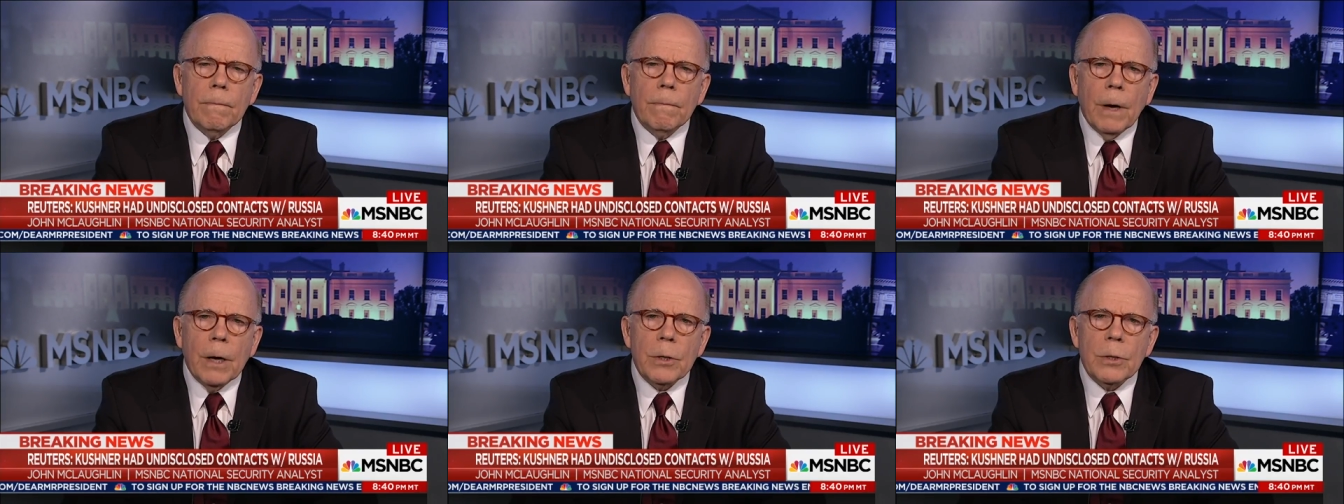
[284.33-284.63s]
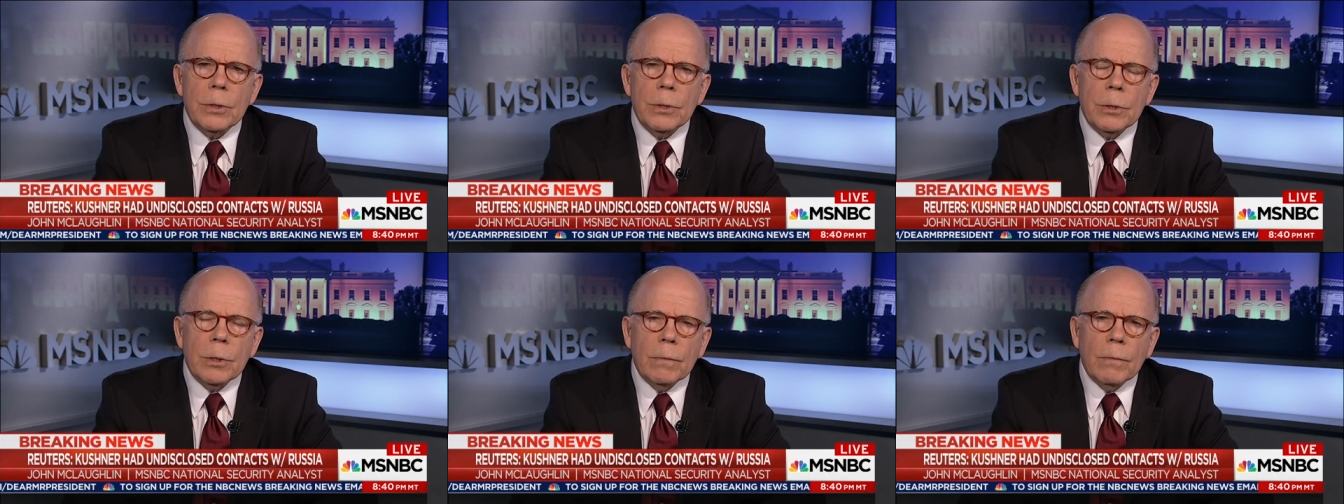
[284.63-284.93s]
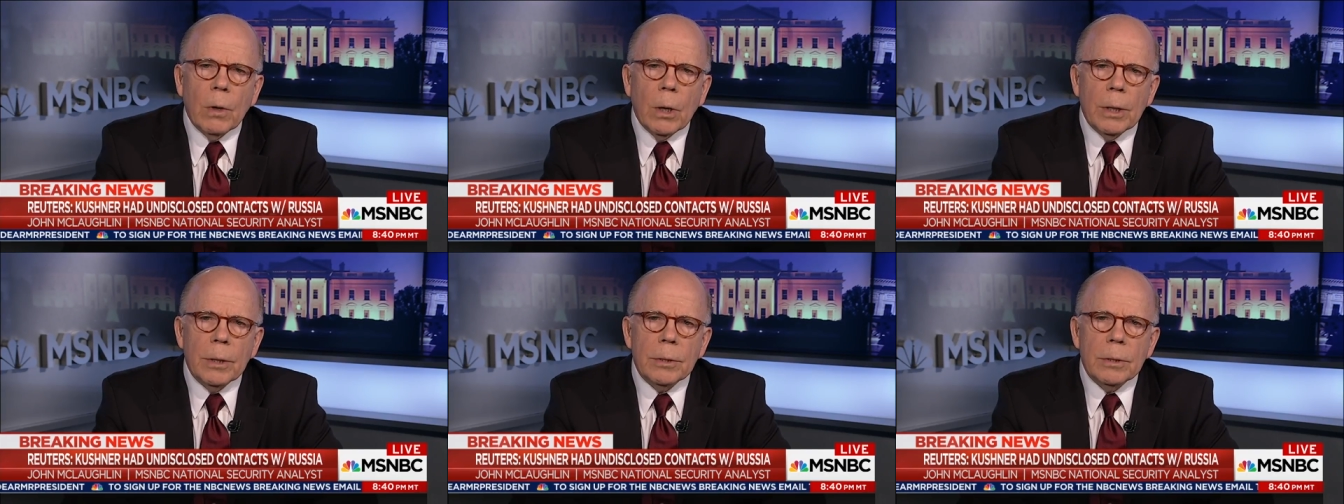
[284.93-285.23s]
functions
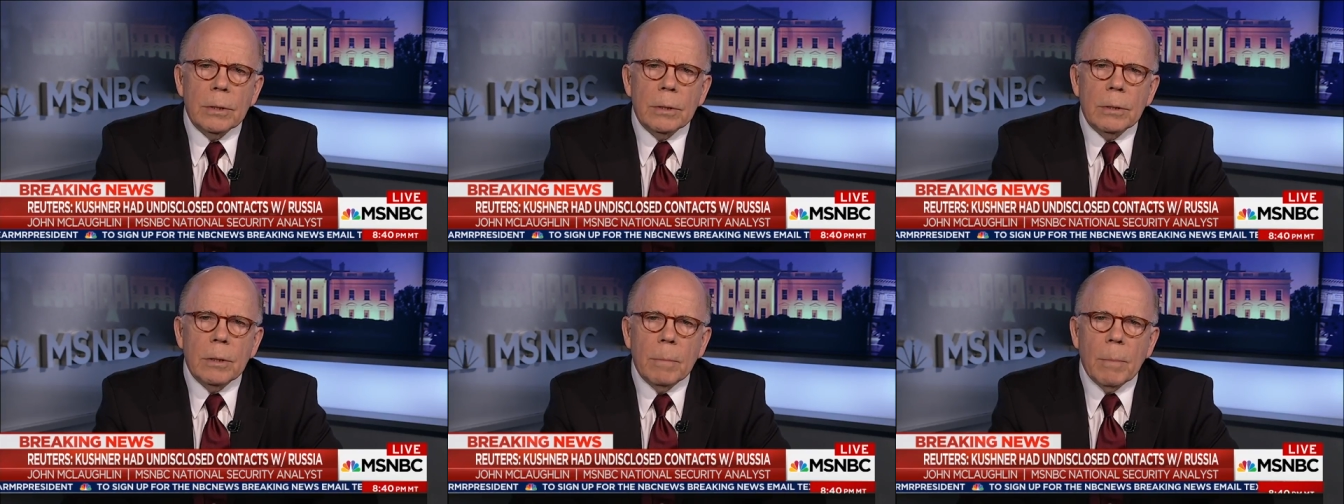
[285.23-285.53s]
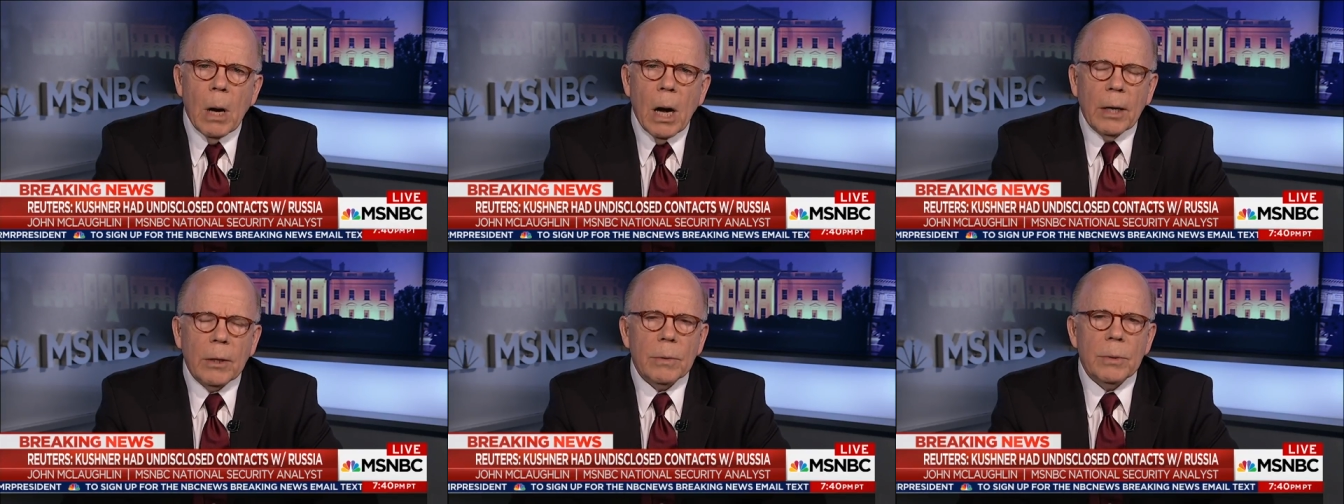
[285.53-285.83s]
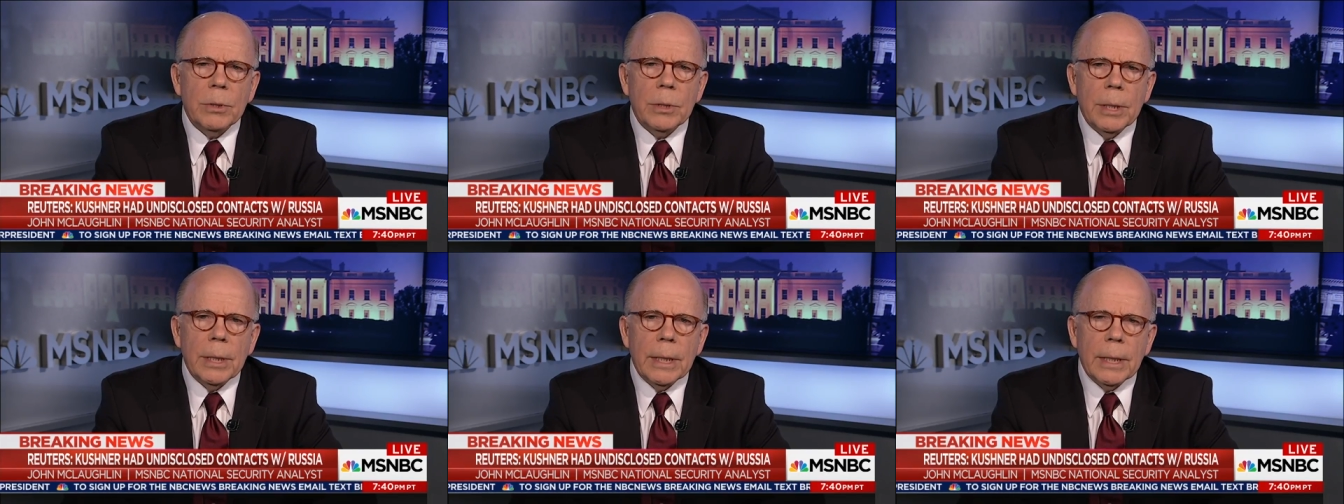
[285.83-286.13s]
of our
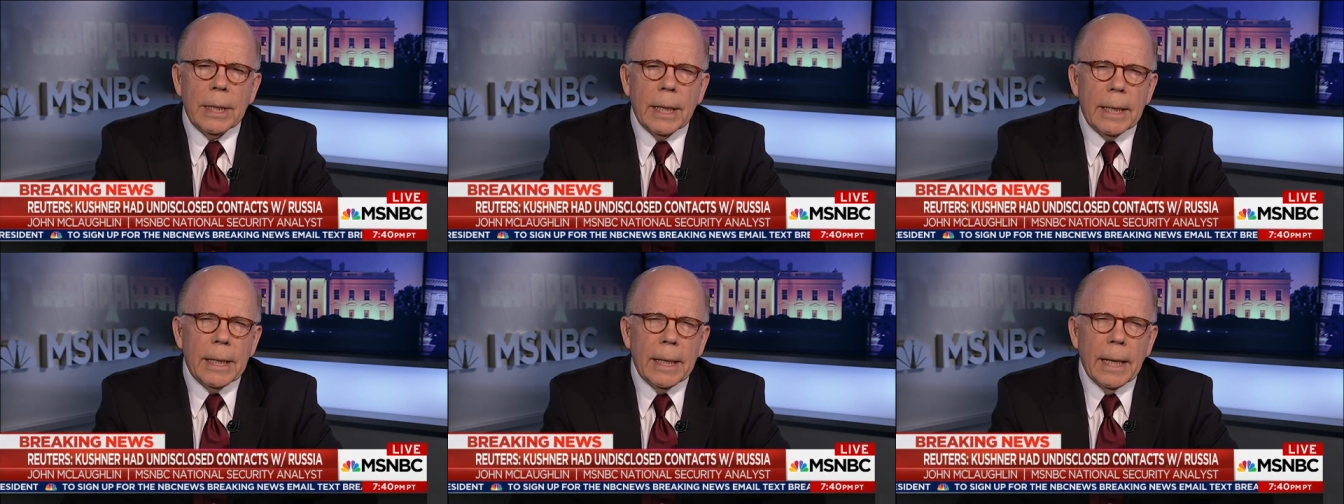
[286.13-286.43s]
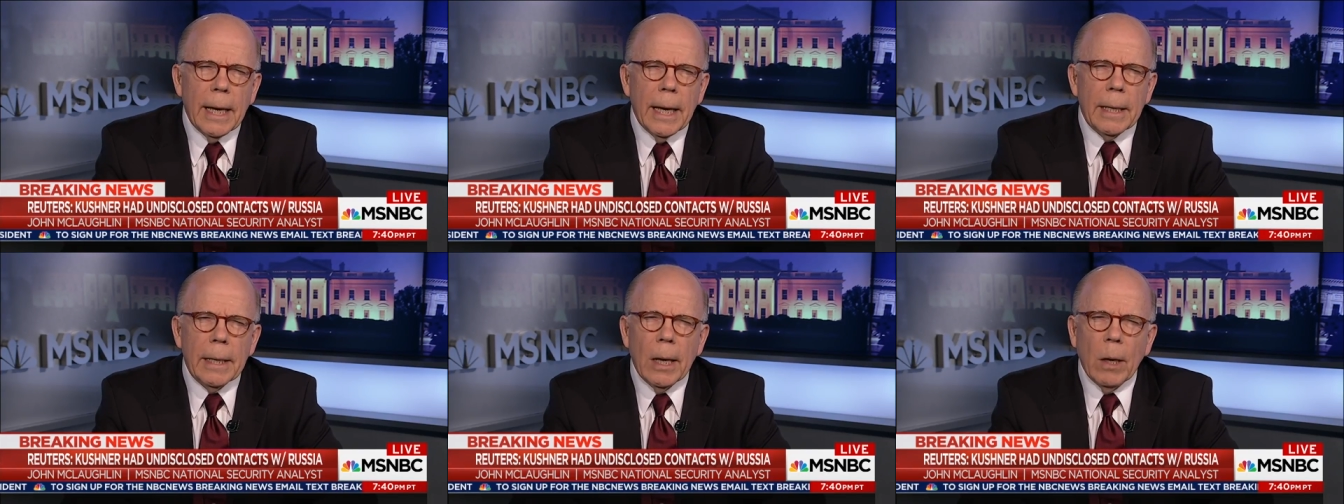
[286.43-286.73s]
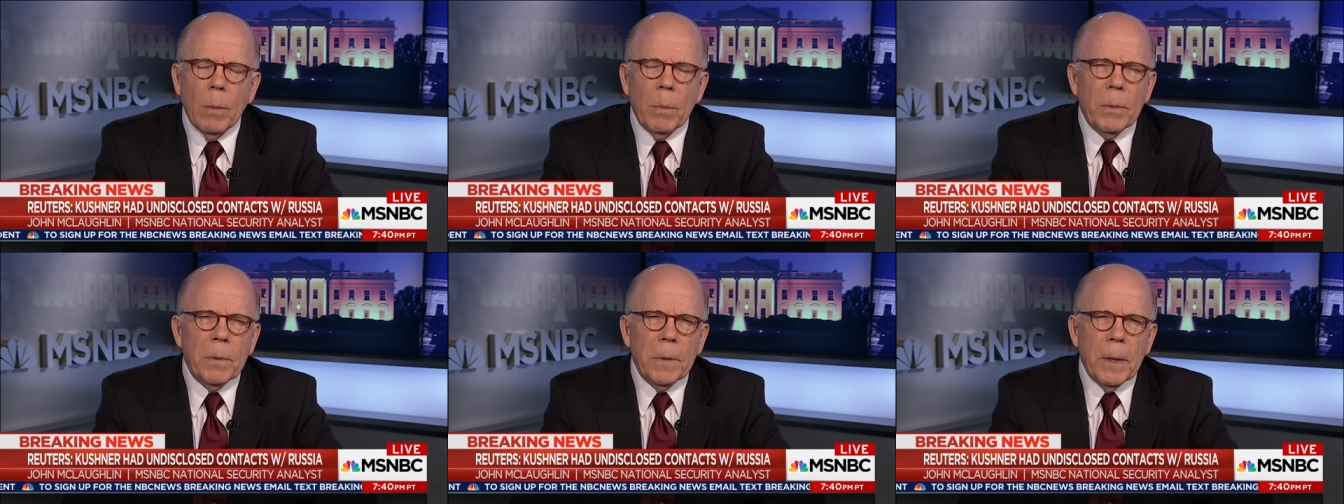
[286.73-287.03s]
democracy. And I can't
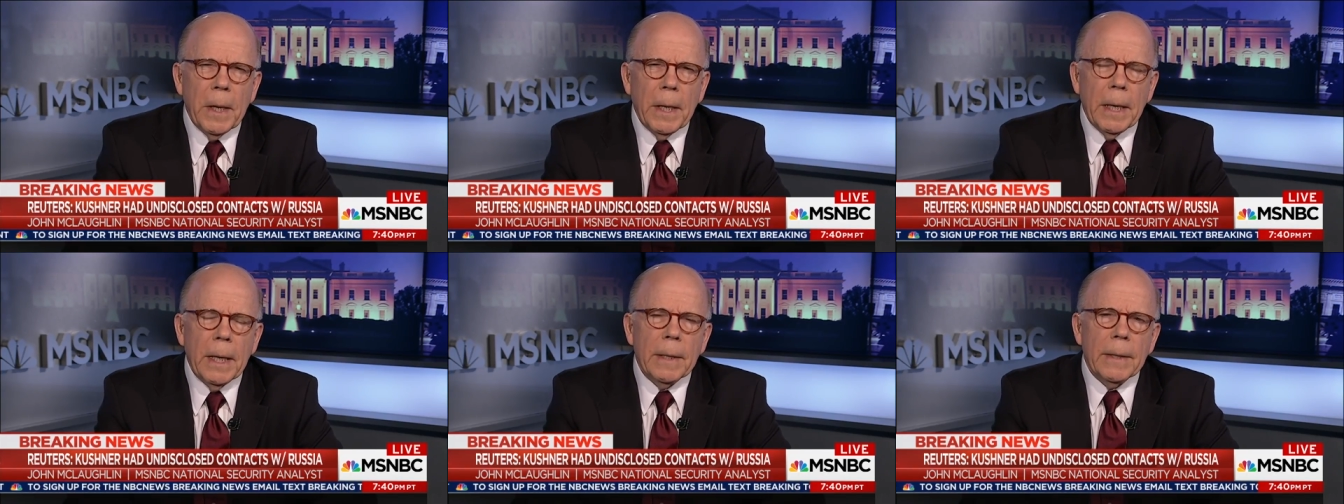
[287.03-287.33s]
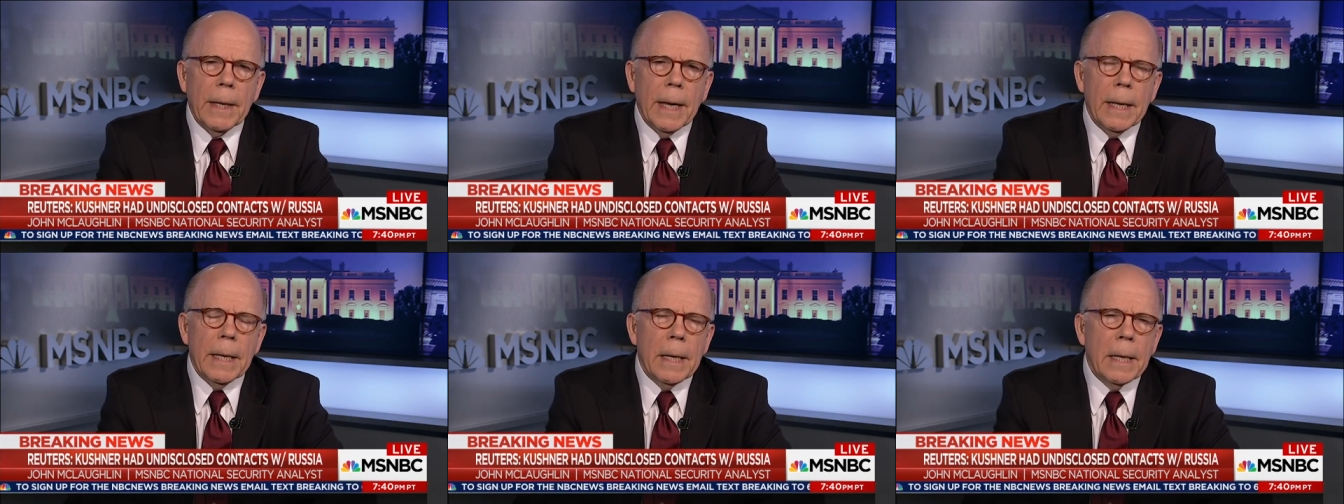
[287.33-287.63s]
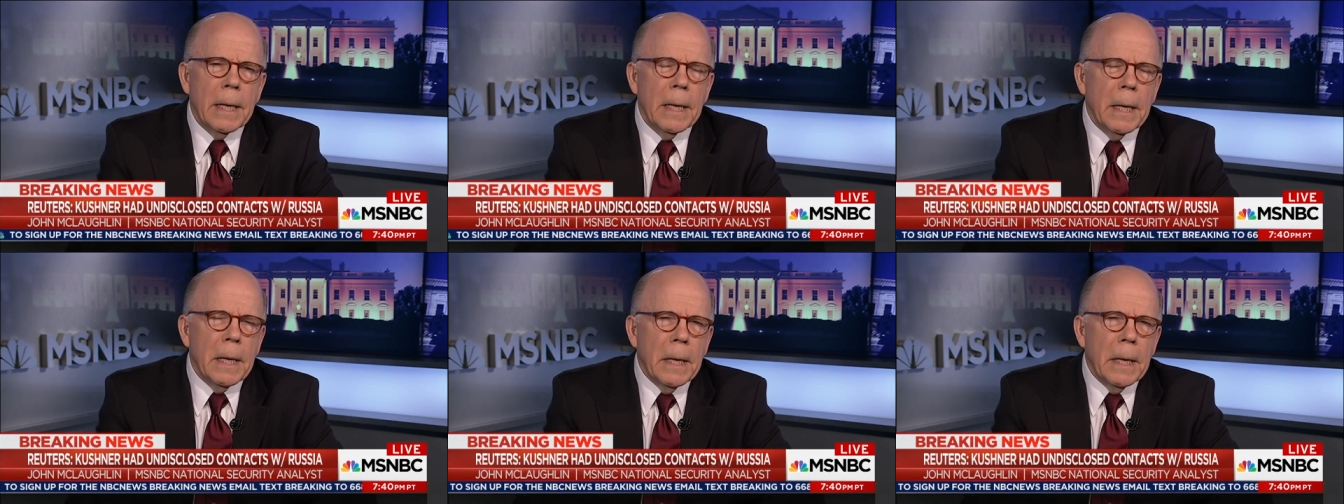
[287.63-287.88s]
help thinking that